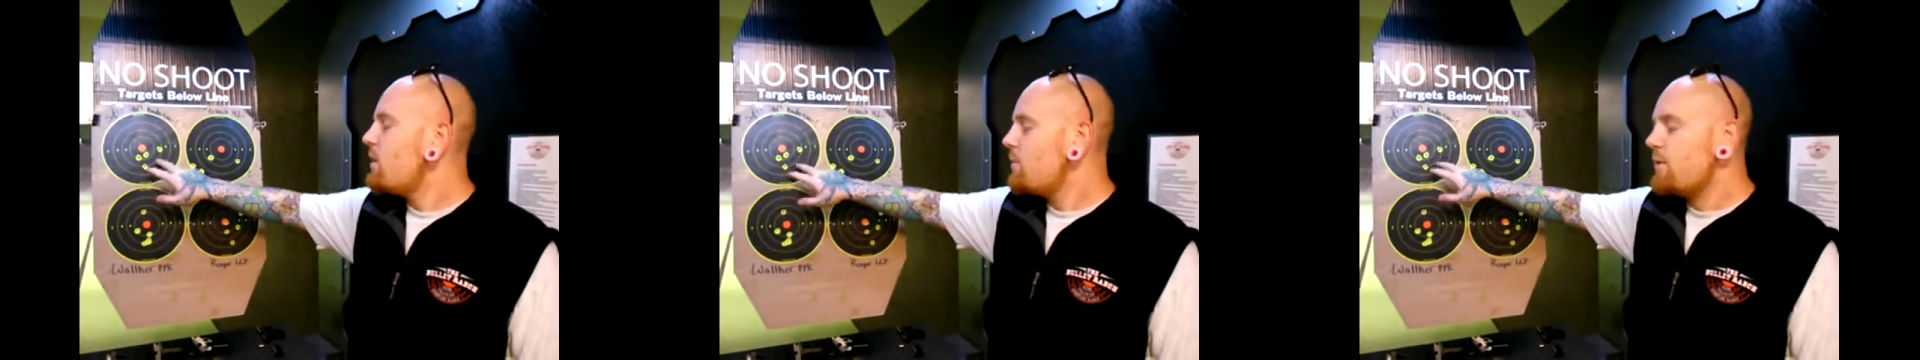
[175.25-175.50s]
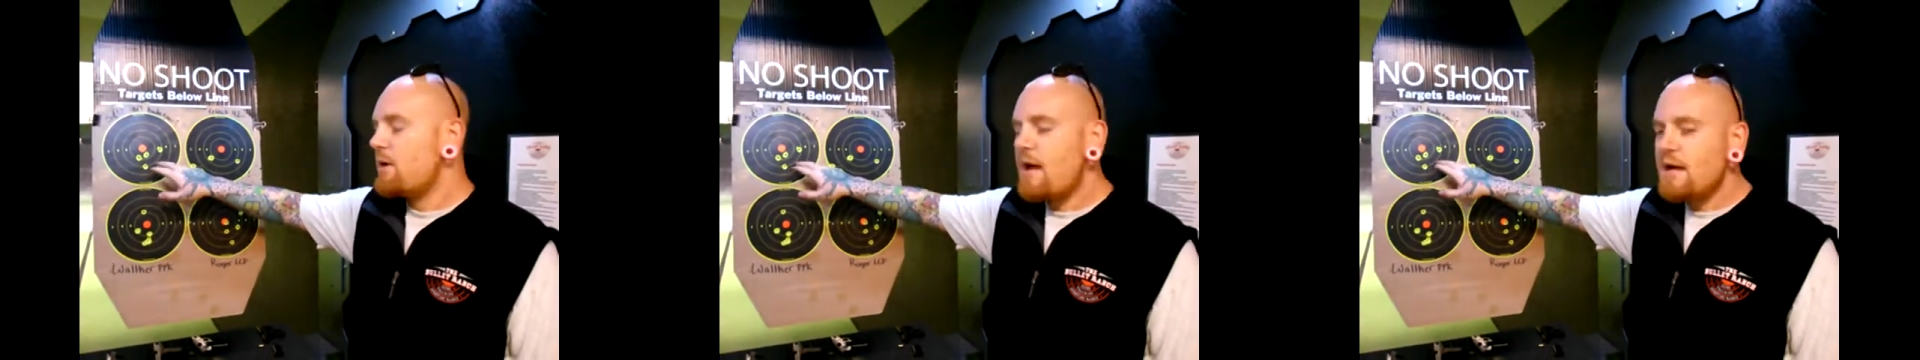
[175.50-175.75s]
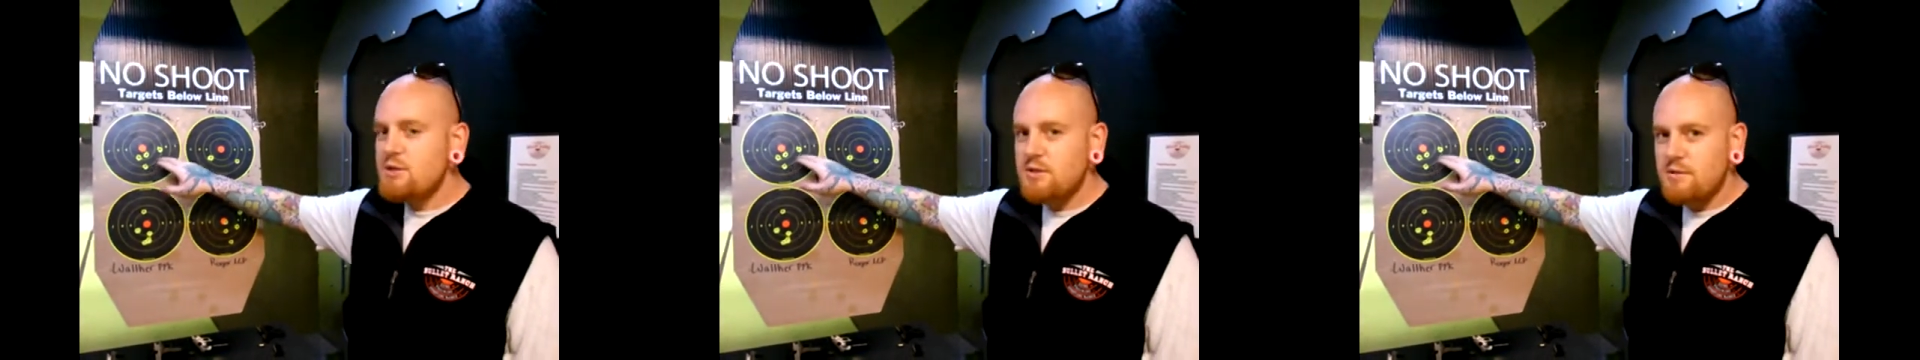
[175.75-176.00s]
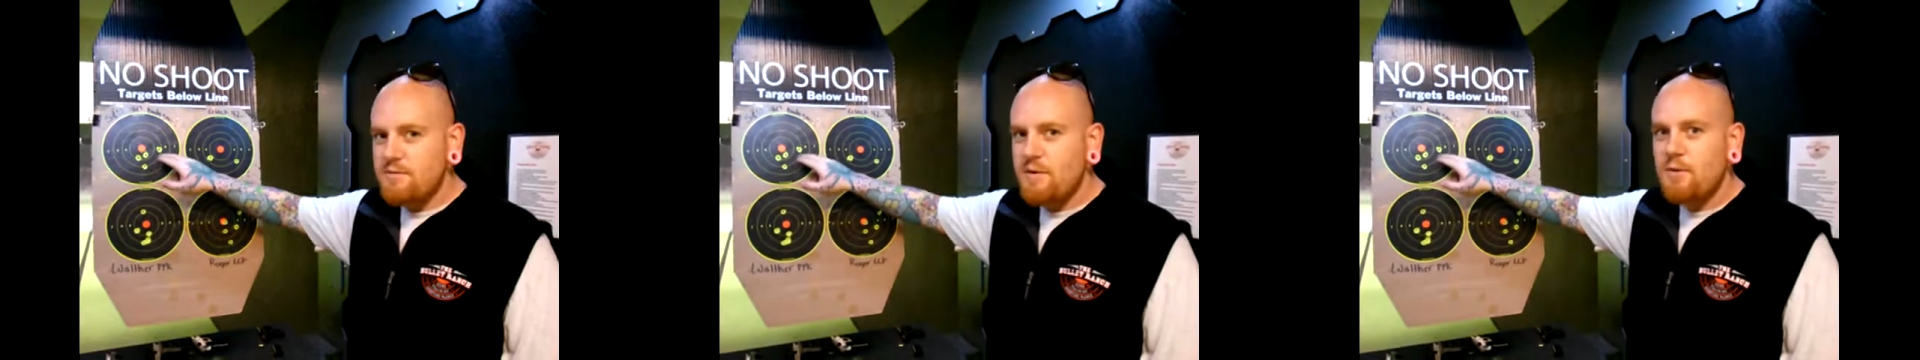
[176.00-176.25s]
but it
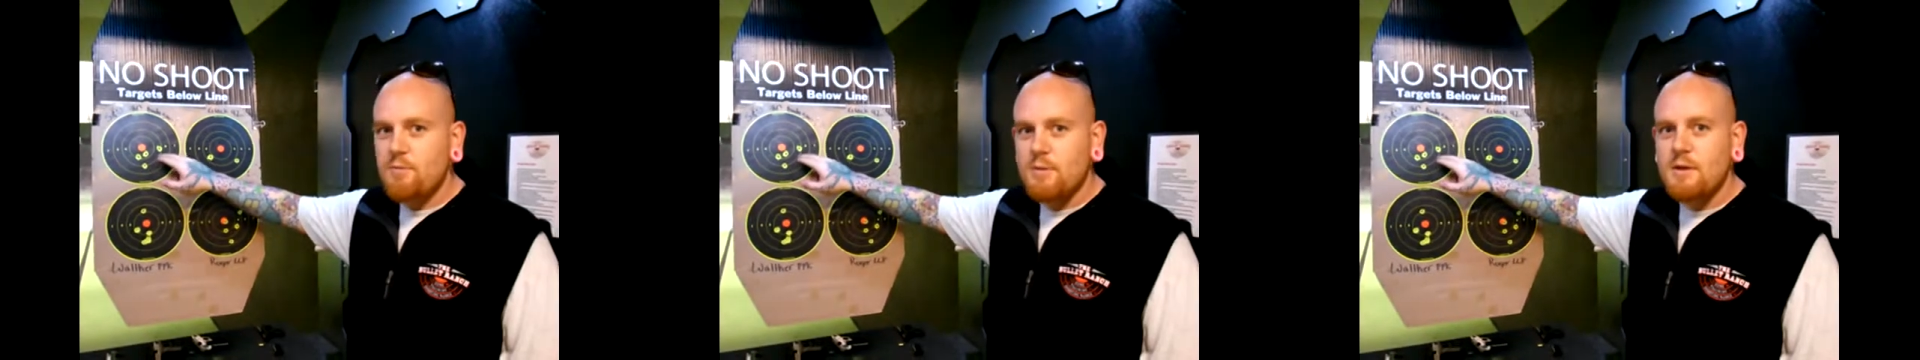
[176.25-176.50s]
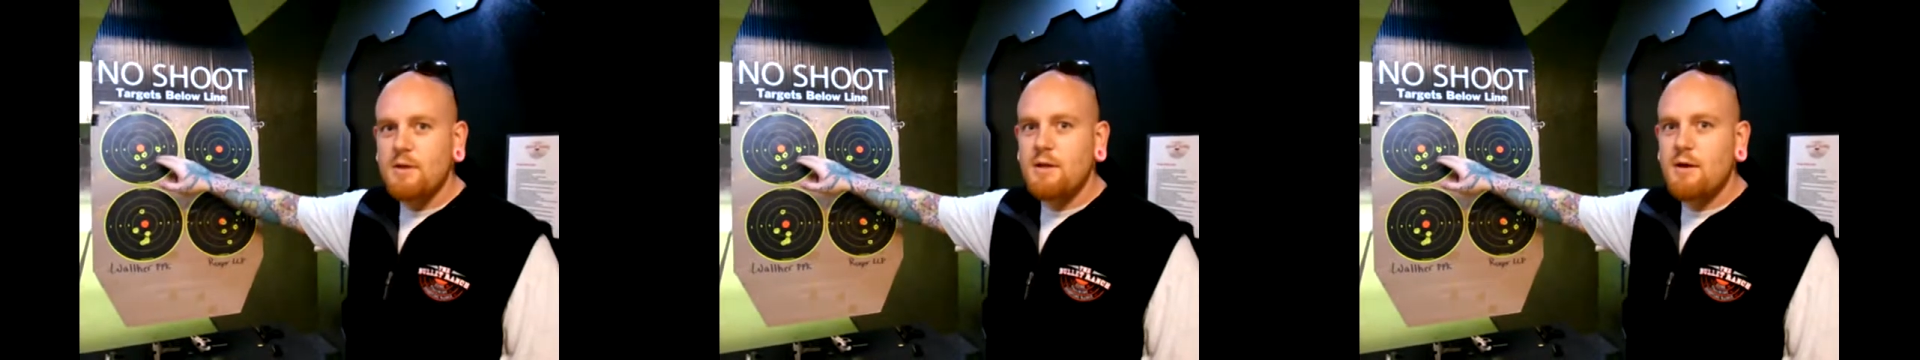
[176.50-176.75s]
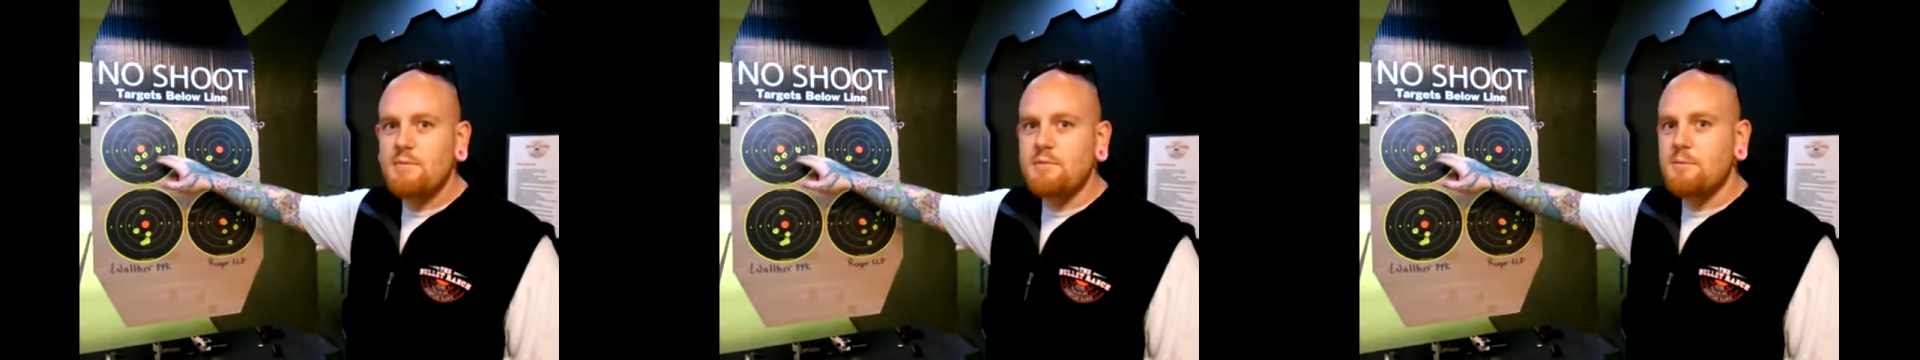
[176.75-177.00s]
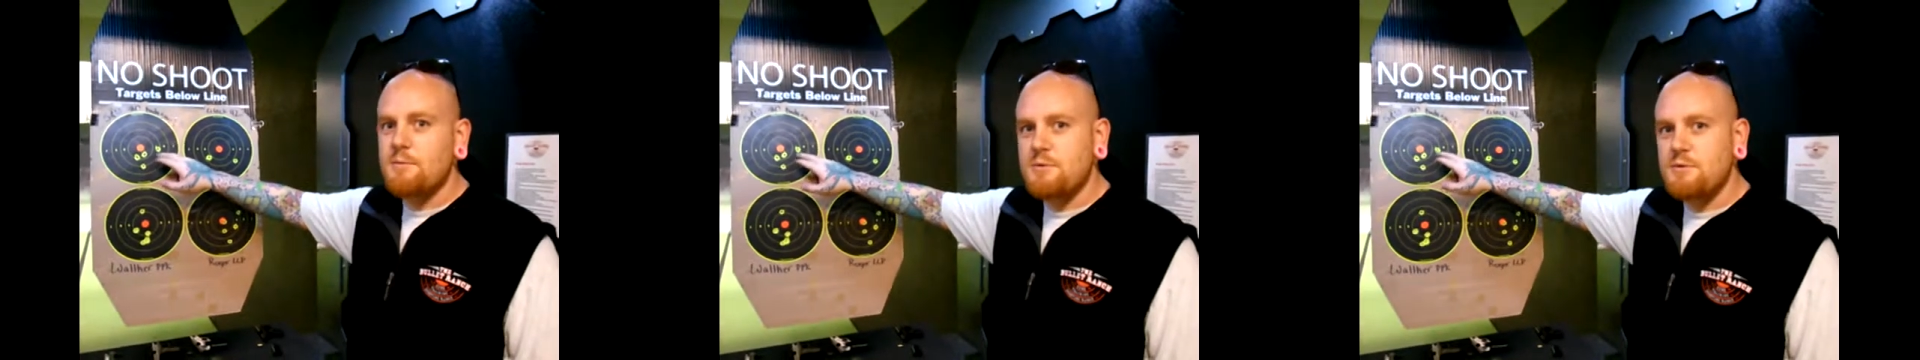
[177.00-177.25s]
actually felt really
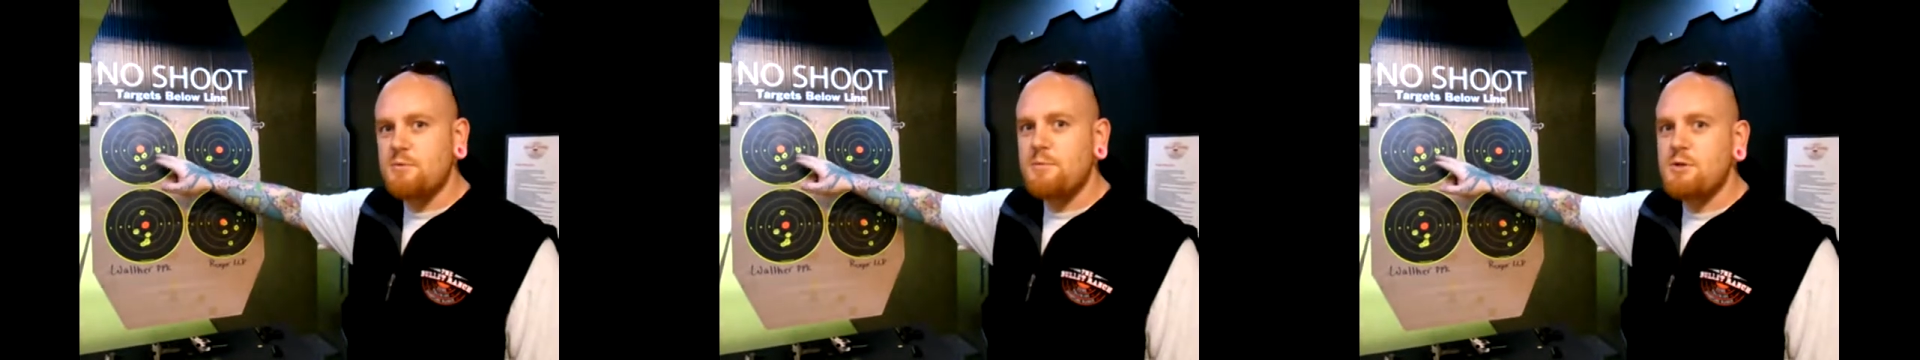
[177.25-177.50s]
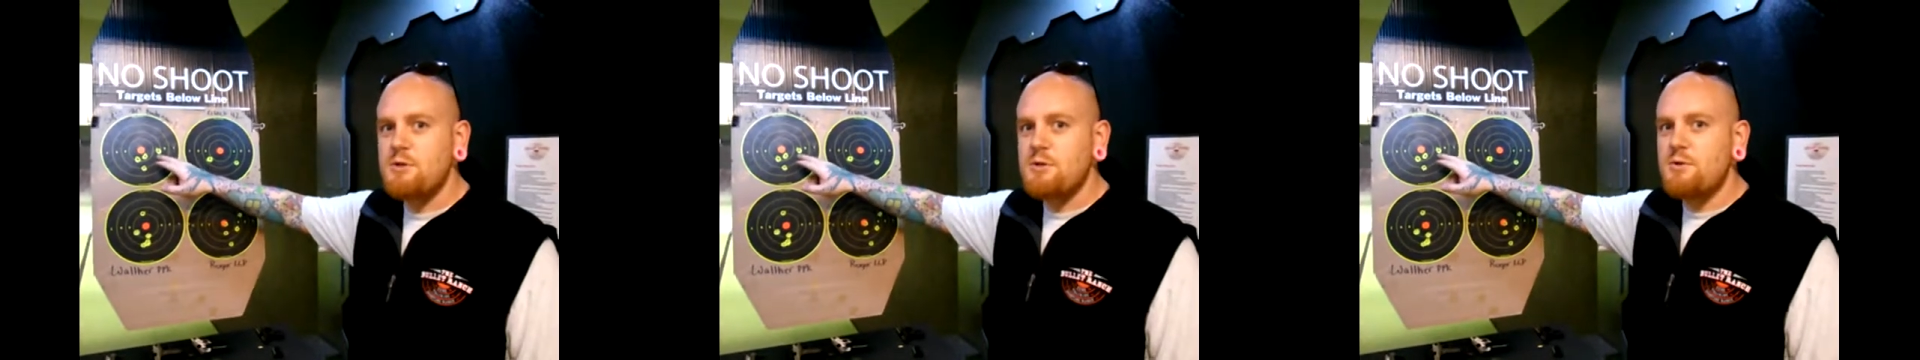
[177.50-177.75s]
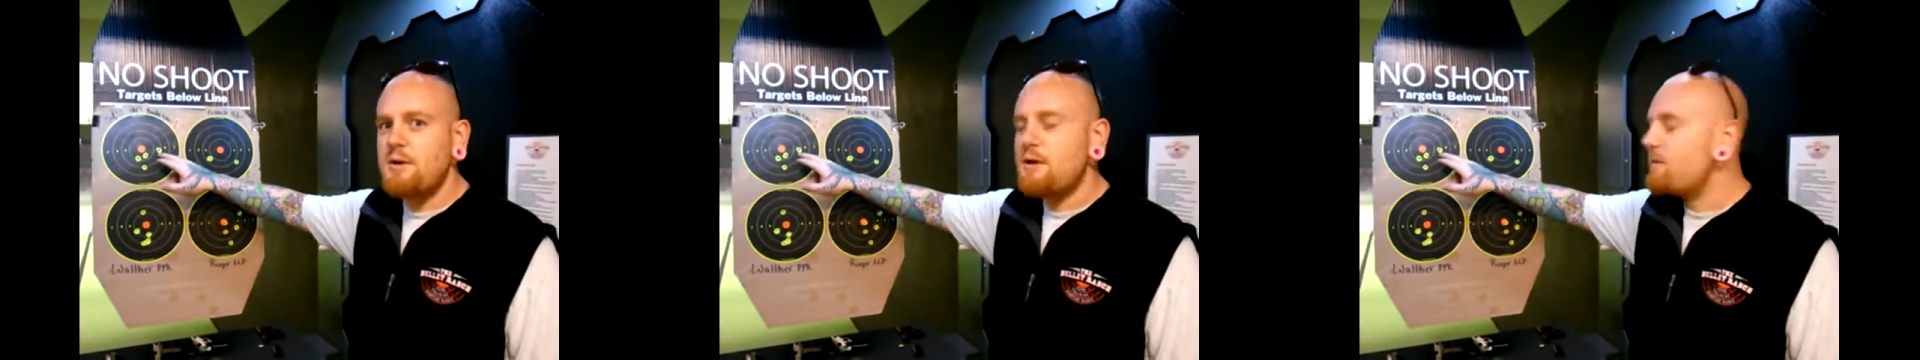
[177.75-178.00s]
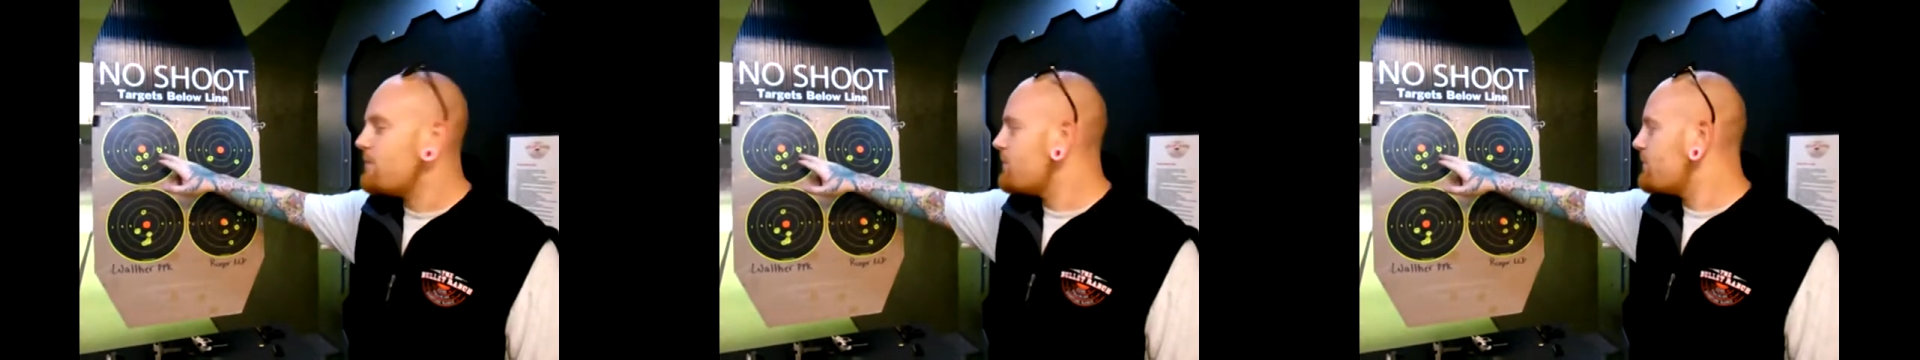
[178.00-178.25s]
comfortable to me shooting
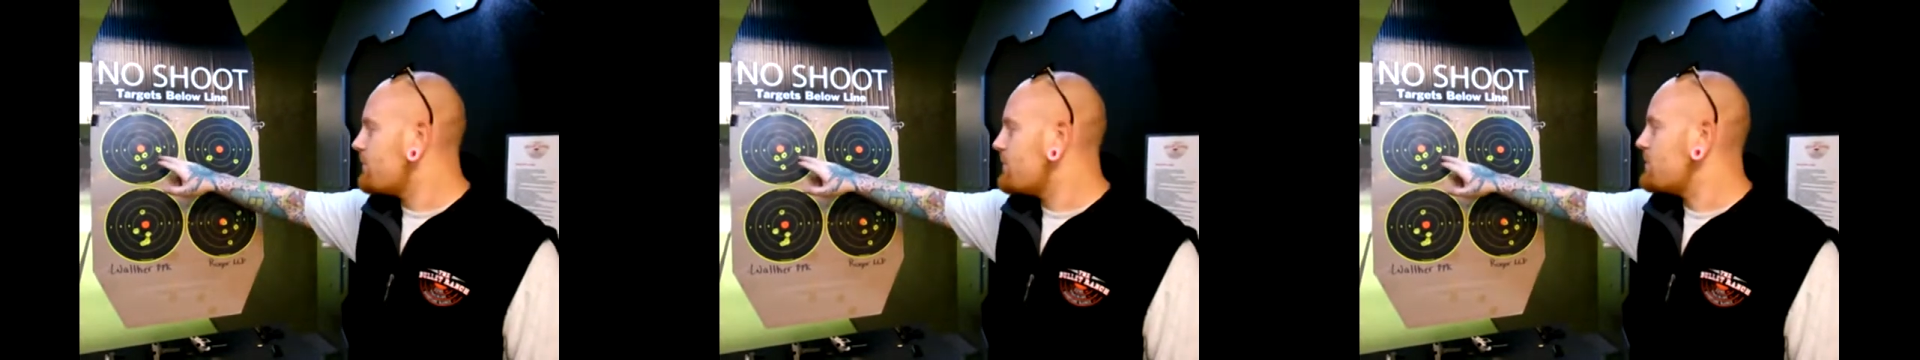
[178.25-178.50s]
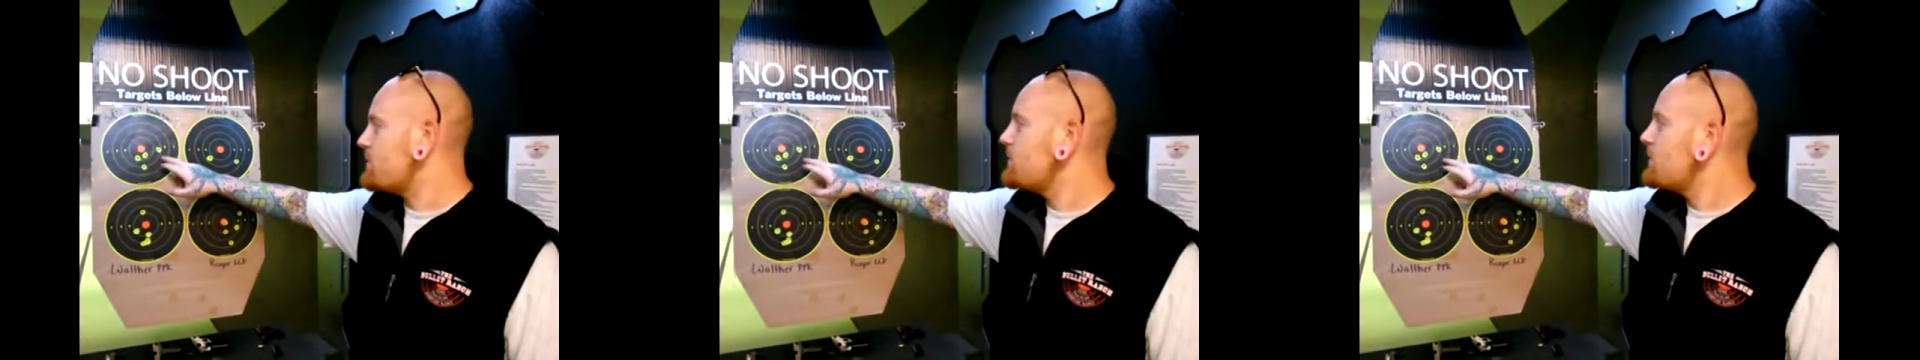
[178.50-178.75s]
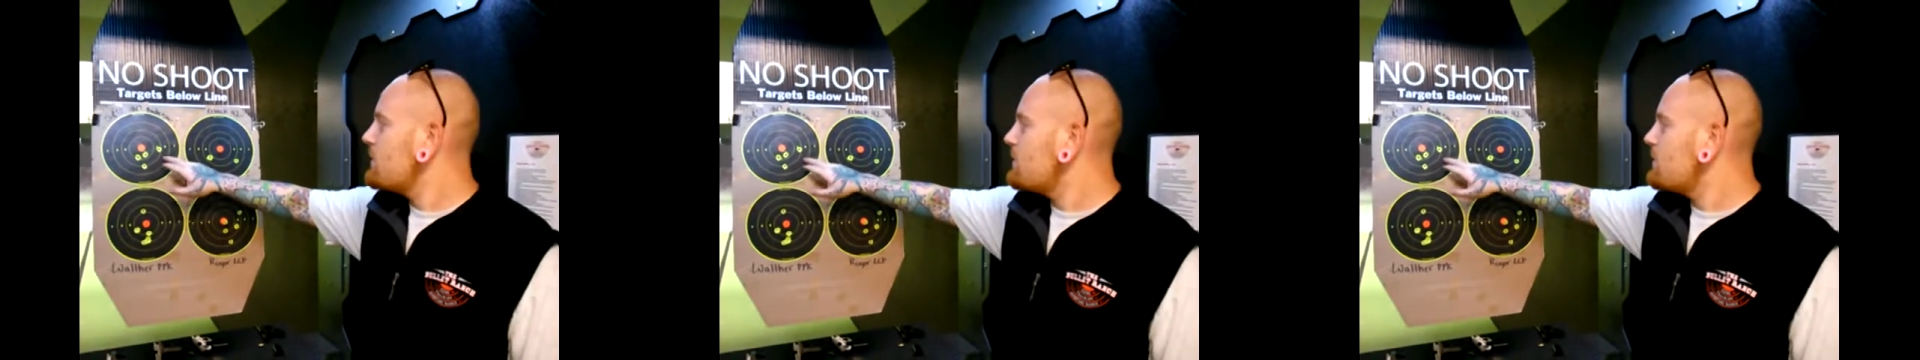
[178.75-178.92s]
it for